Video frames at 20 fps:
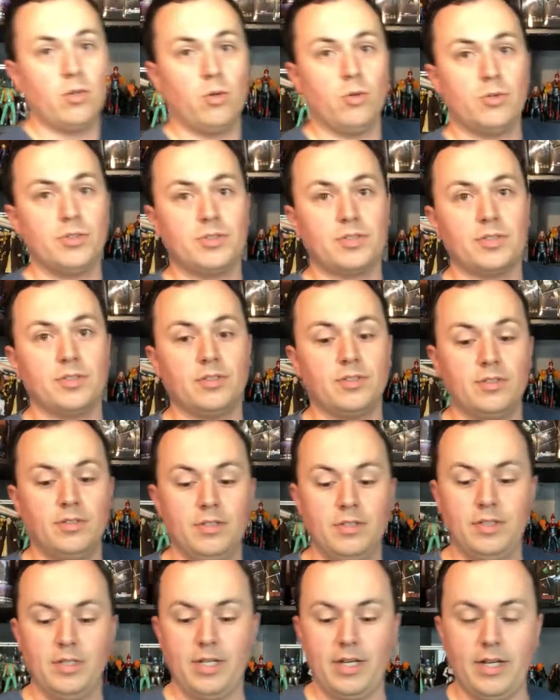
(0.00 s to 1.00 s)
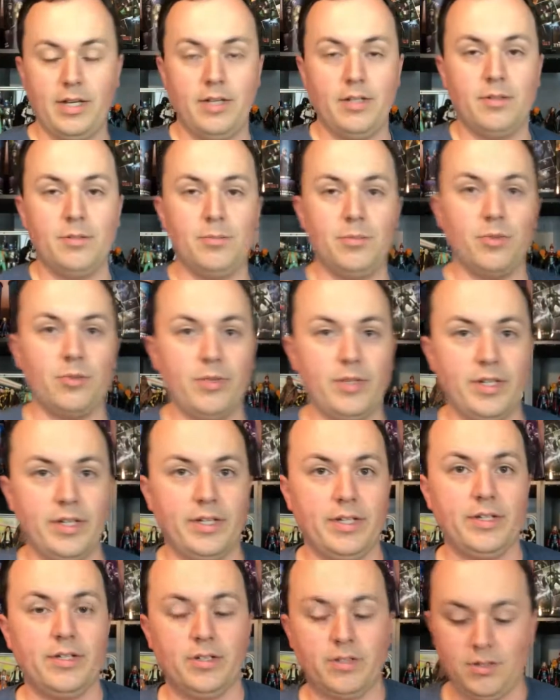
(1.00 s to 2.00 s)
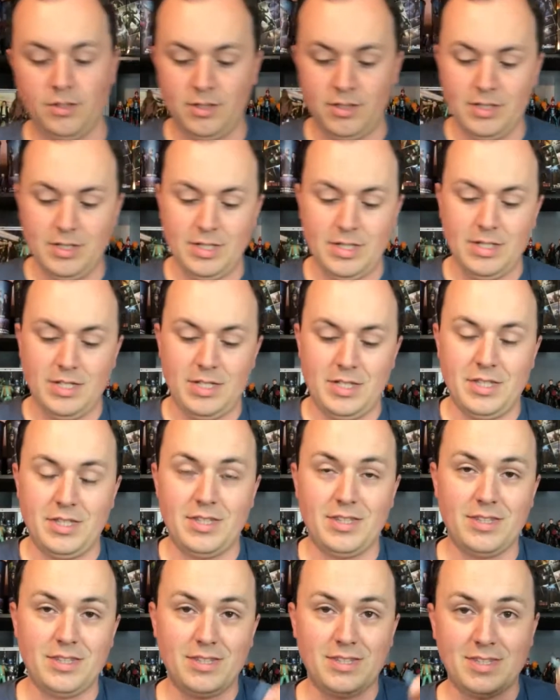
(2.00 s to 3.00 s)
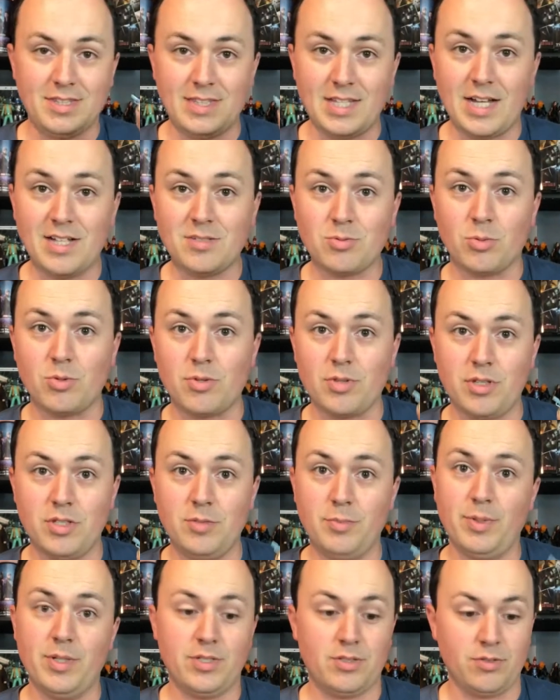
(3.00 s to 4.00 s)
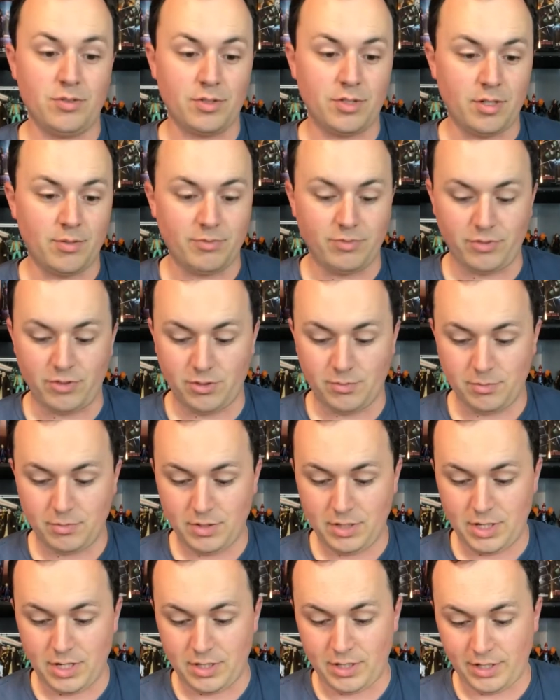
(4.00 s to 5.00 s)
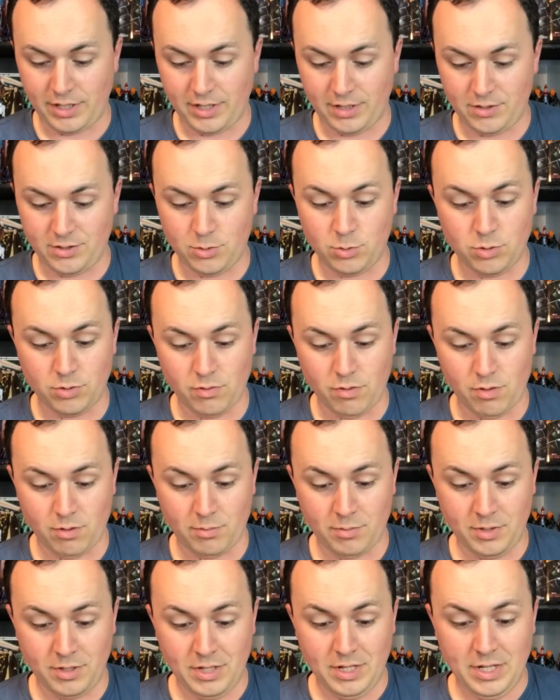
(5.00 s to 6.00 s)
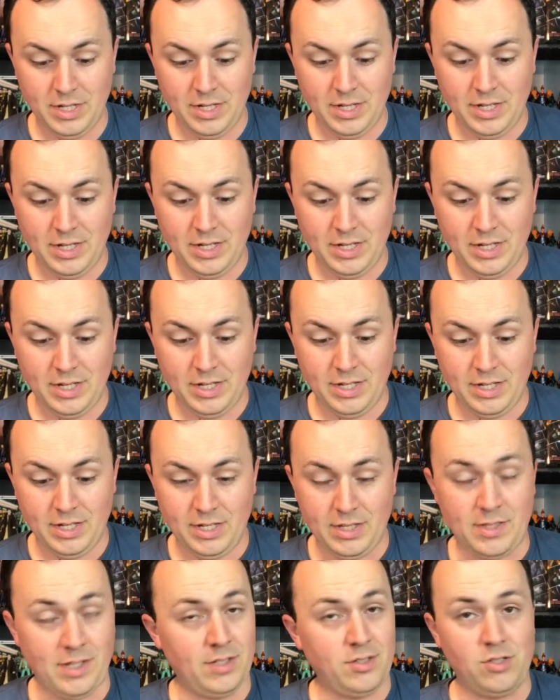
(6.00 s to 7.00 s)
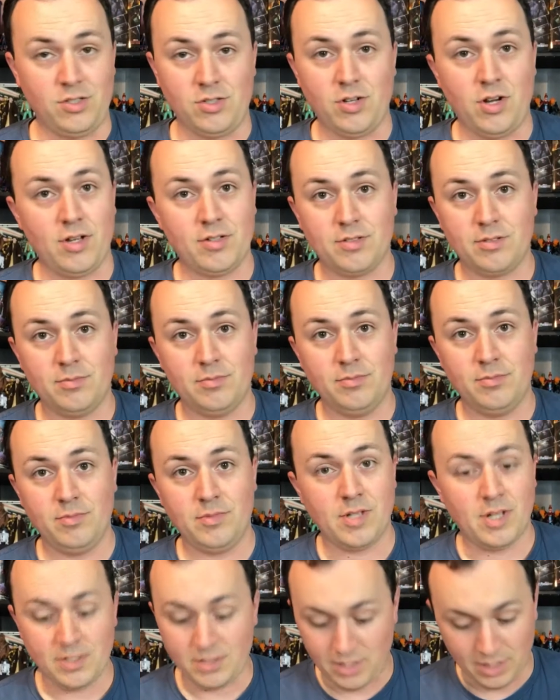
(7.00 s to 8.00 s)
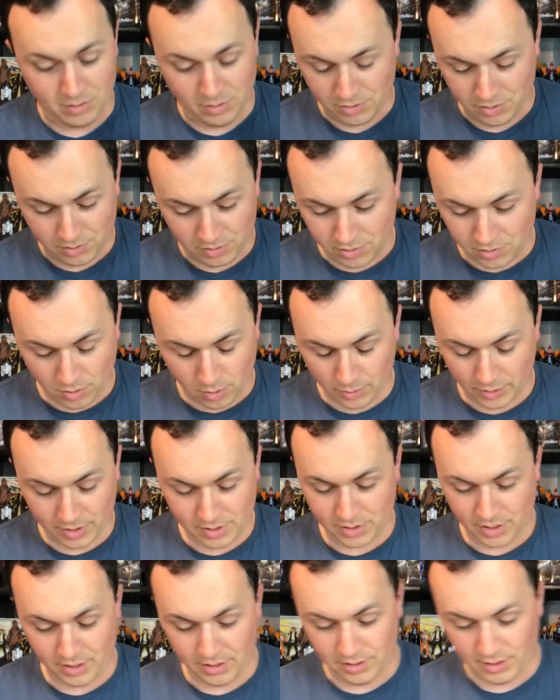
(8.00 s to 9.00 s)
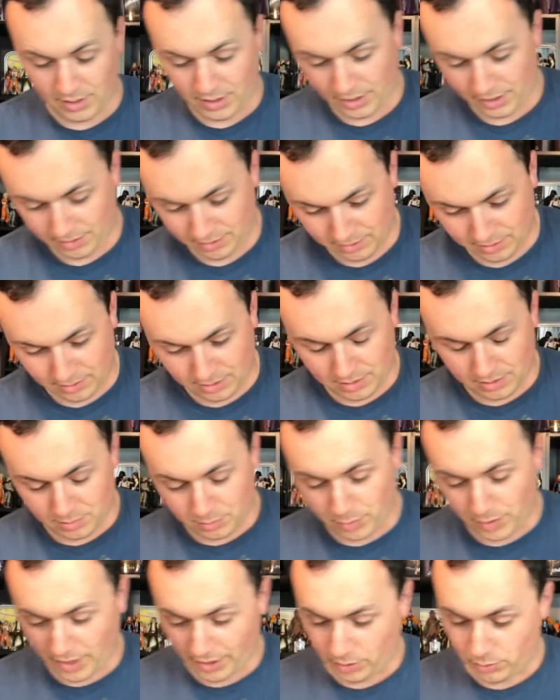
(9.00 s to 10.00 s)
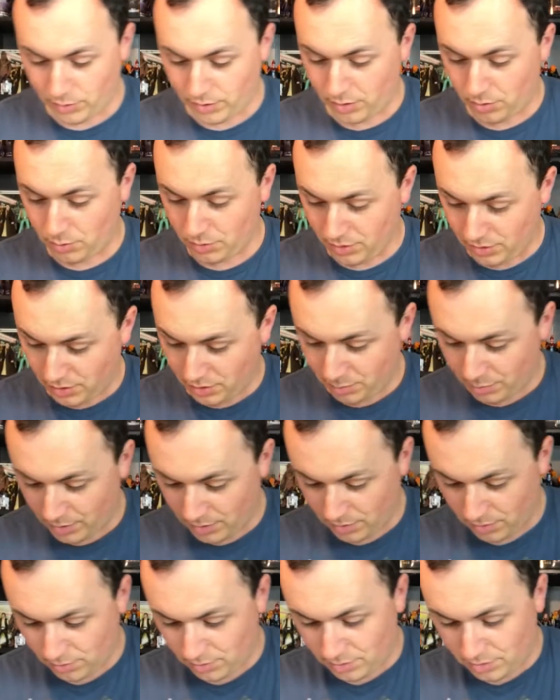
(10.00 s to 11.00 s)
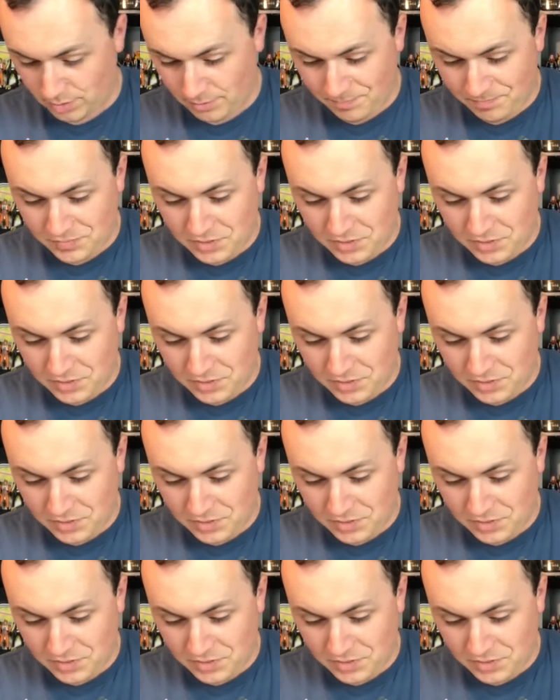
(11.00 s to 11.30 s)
Coulson, and Maria Hill. That's where these pistols come from, and I got 2 of them. That's just awesome. I was so excited to get this Black Widow with these pistols.